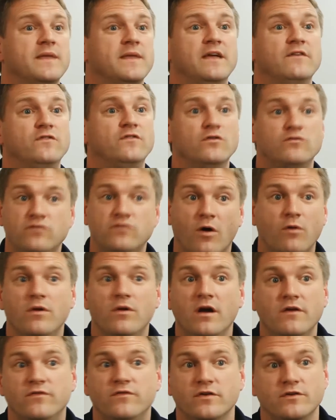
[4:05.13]
if you
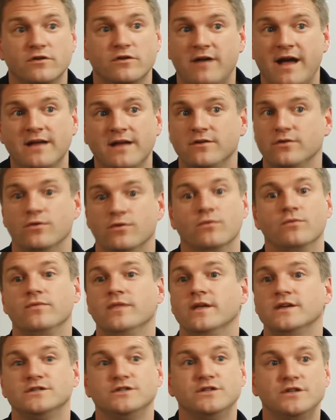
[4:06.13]
roll over on your ankle,
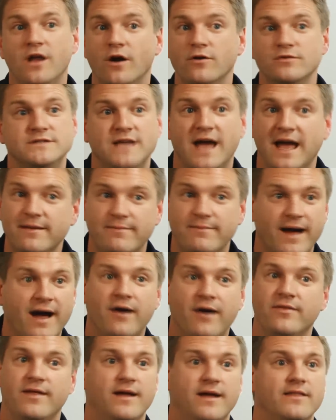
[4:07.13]
there's no tape
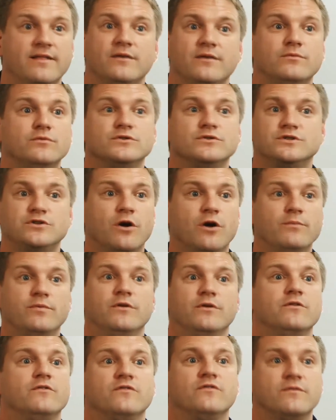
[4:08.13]
out there that will stop
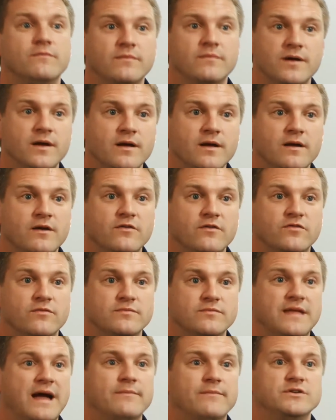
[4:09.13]
you from
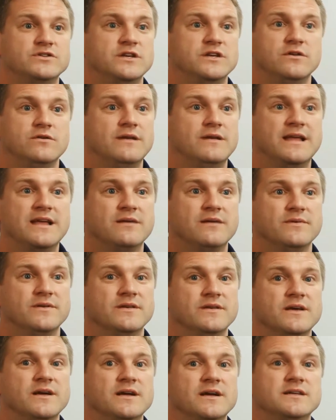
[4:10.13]
damaging your ligament.